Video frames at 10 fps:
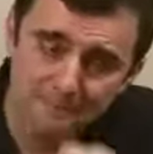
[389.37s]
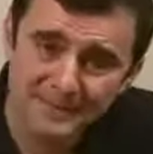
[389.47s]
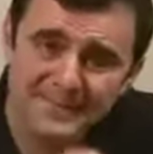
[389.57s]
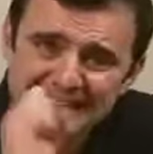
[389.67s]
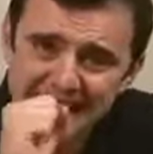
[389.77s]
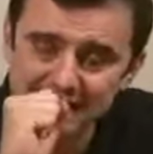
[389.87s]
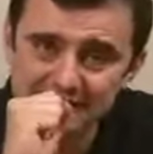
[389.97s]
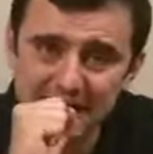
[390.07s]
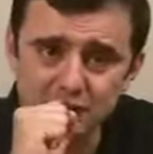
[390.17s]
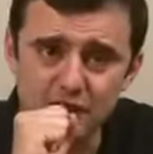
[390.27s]
Big
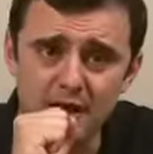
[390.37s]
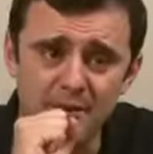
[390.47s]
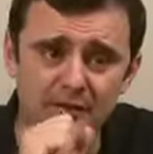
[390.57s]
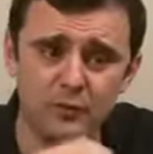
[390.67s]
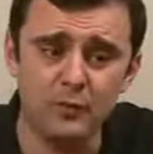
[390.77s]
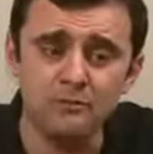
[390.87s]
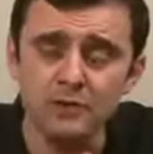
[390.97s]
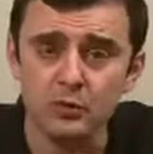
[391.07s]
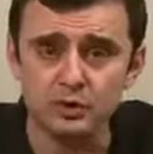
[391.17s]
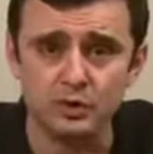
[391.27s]
tannins actually coming through,
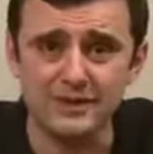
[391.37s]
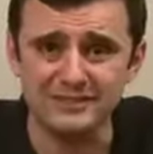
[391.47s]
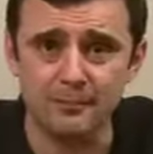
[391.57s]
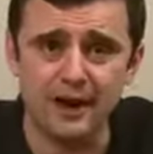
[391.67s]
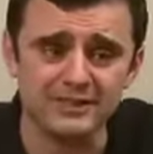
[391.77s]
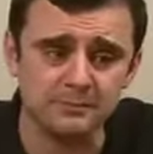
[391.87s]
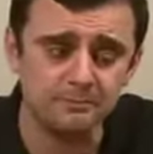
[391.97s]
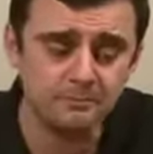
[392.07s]
which is quite surprising.